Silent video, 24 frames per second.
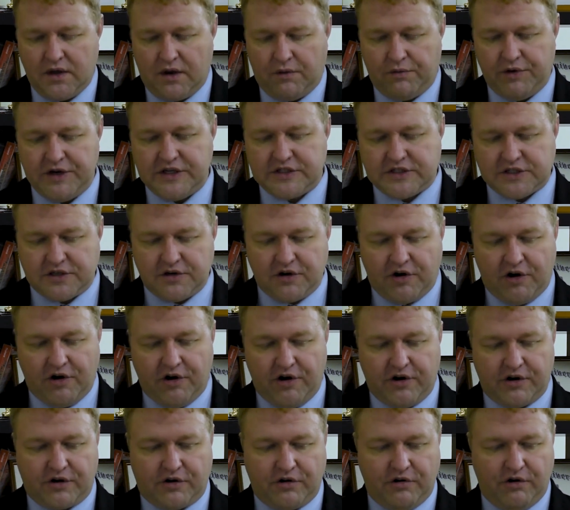A recent
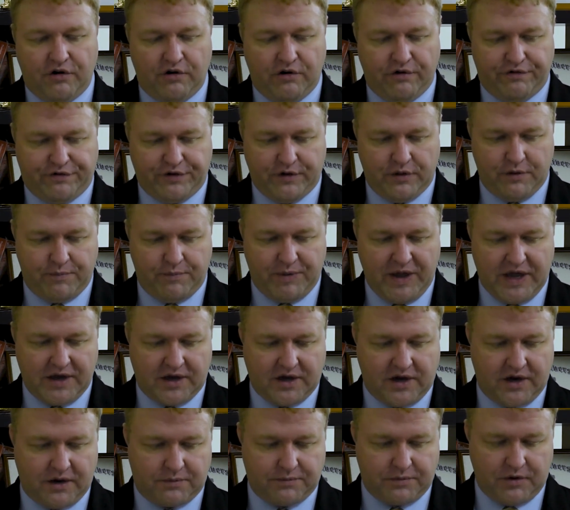article from the
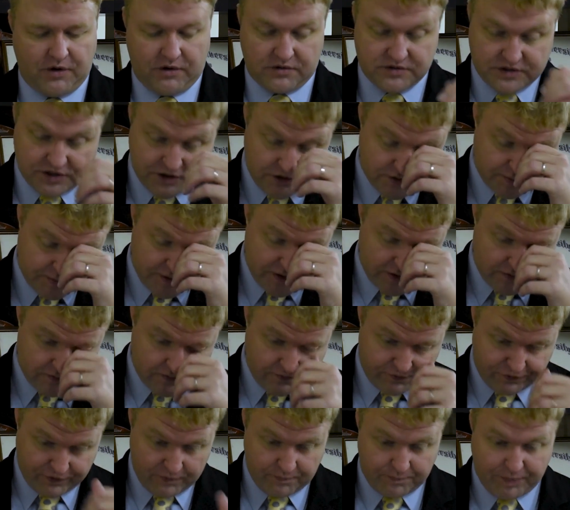Bangkok, or excuse me,
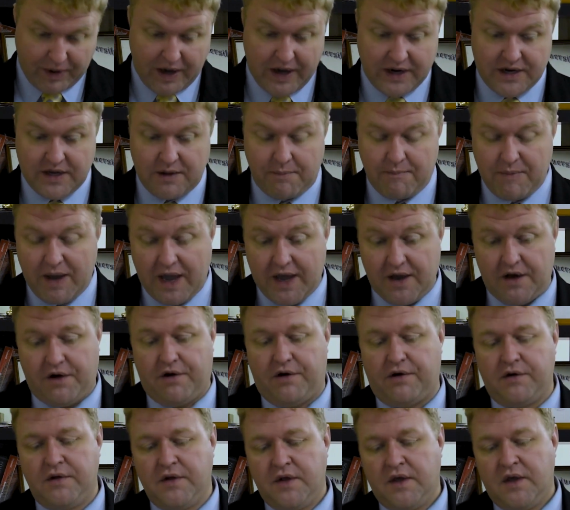from Pattaya
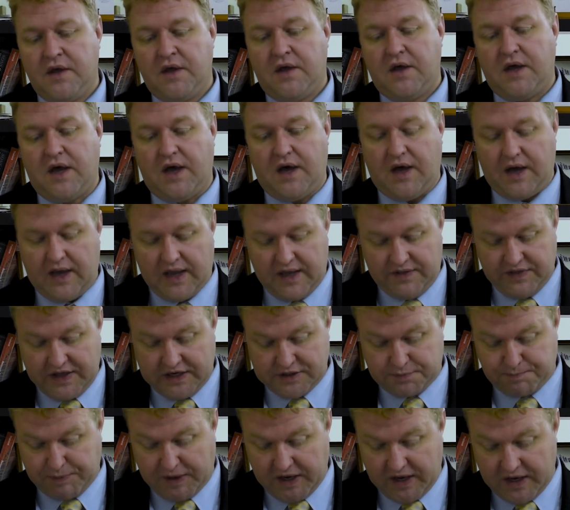Mail, uh, and
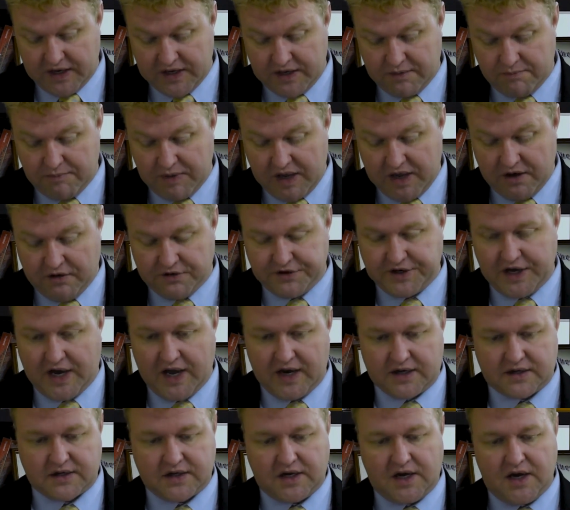that's
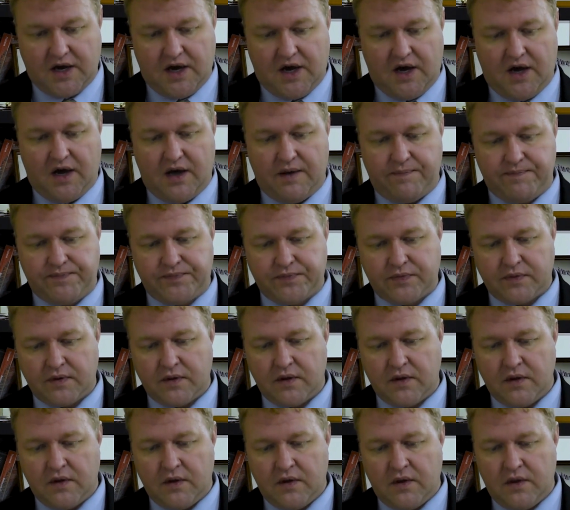pattayamail.com.
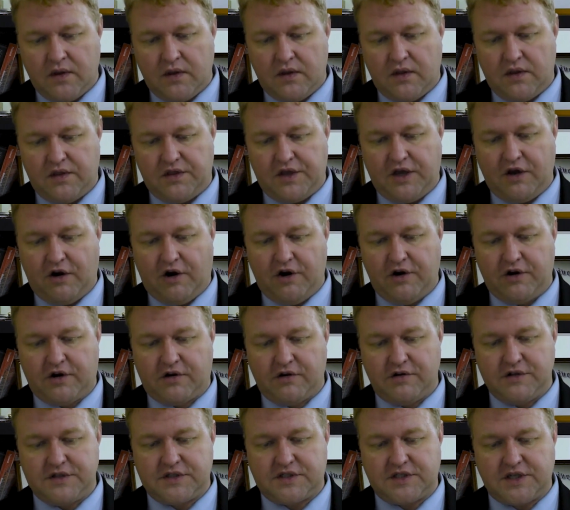The
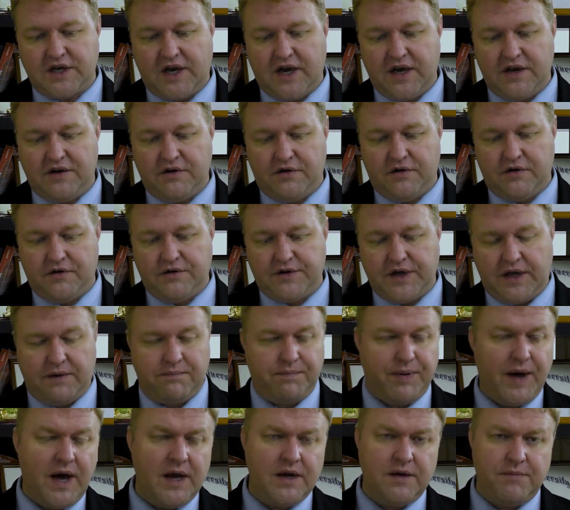article is titled, and
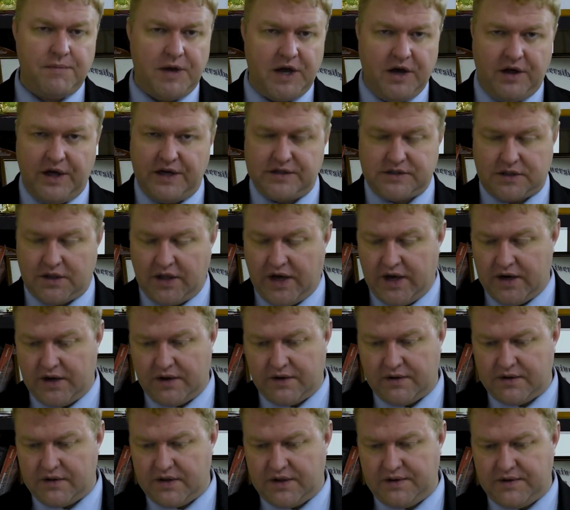Pattaya Mail has a lot
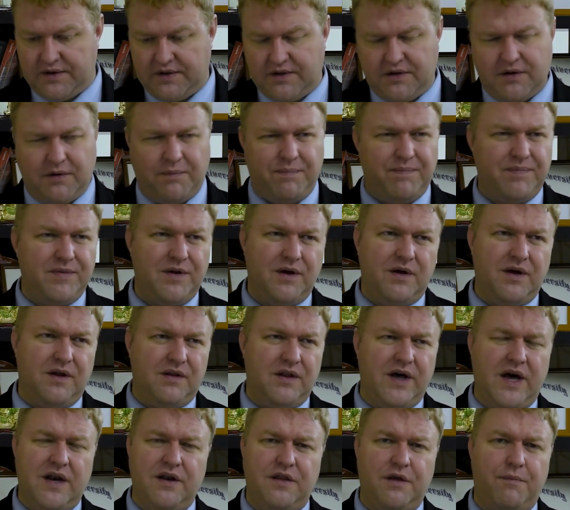of, uh, you know, a
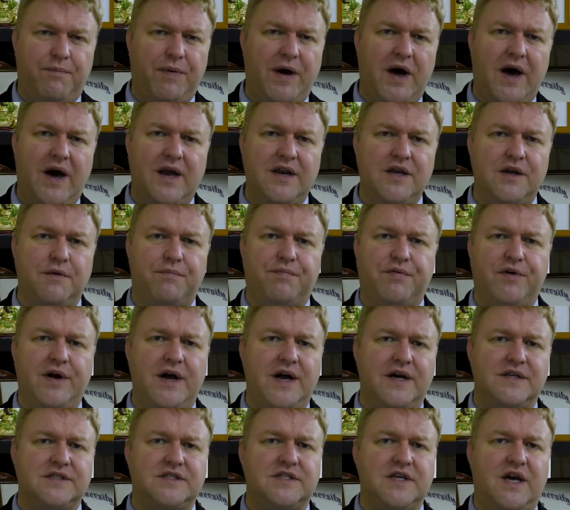lot of the Pattaya
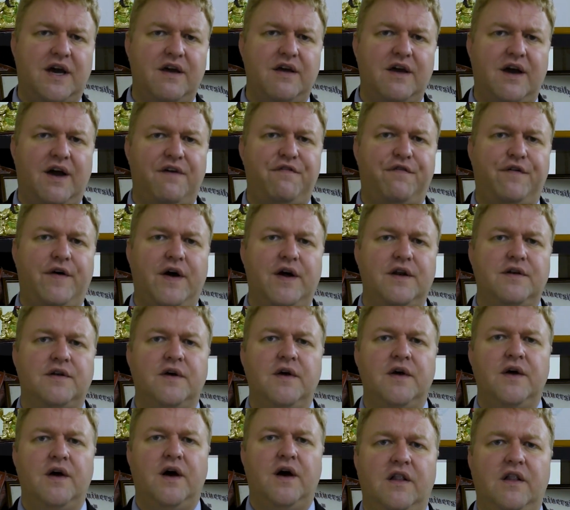press. I, I find
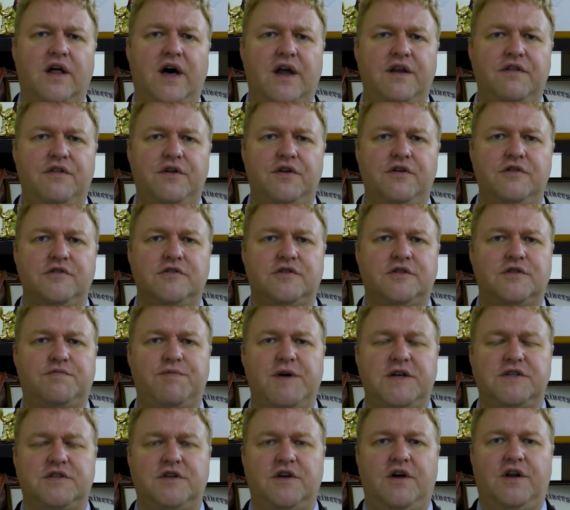a lot of the news,
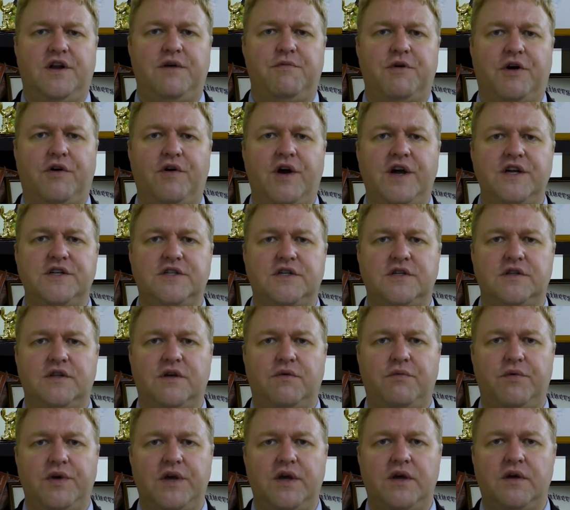especially on immigration,
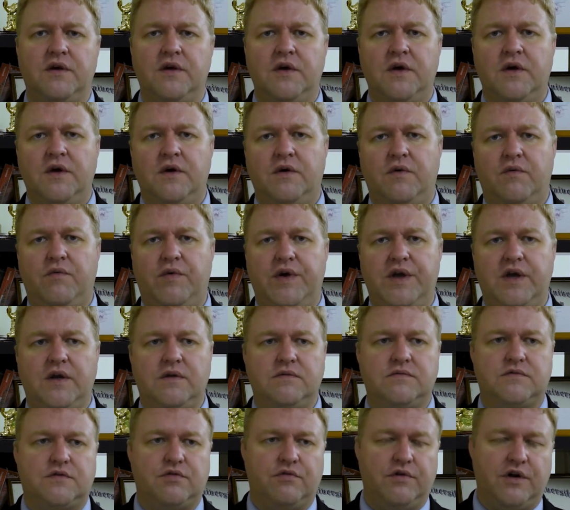that we
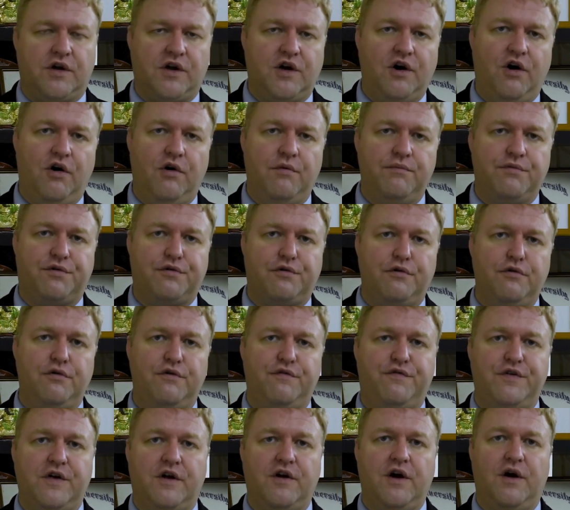we sort of comb through to
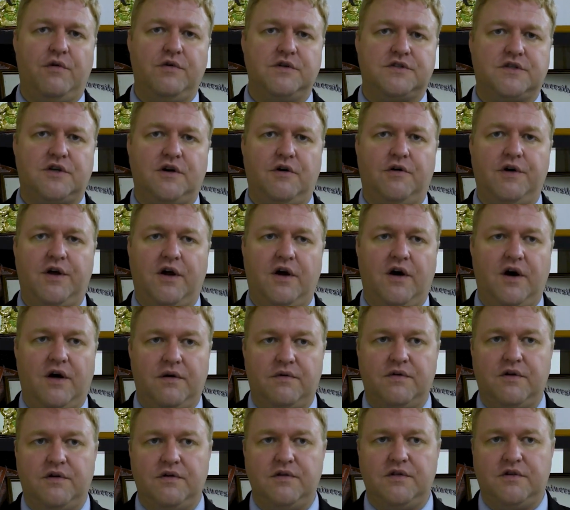figure out what's going
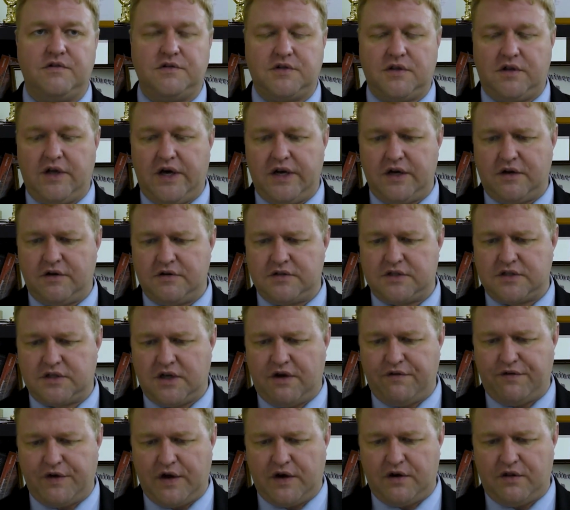on. There, there's a lot of good
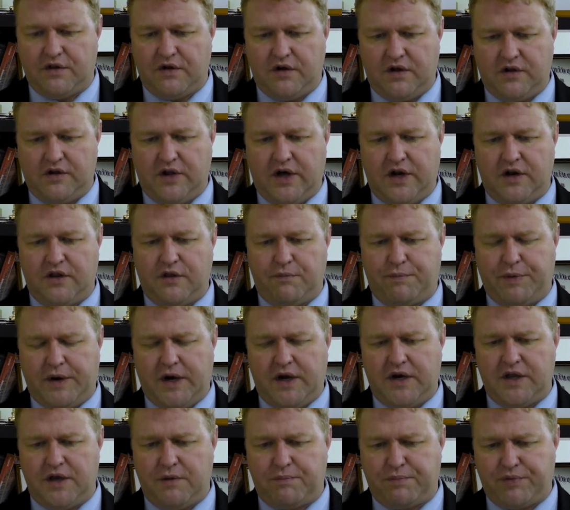stuff out of the, a lot of the
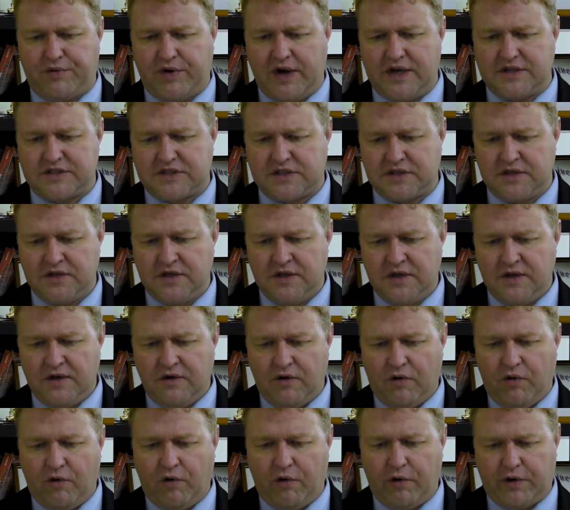Pattaya Press
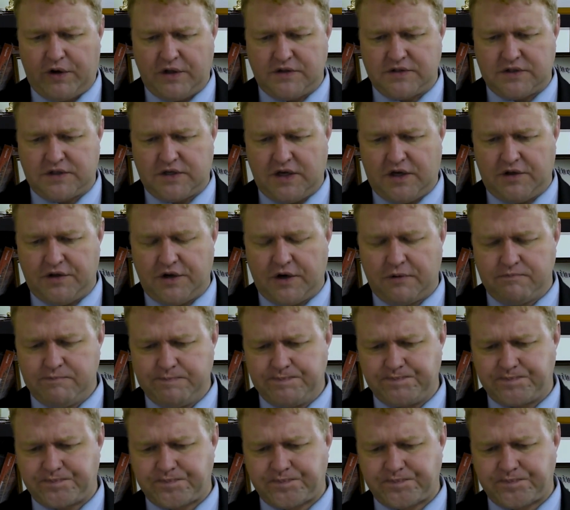organs down there.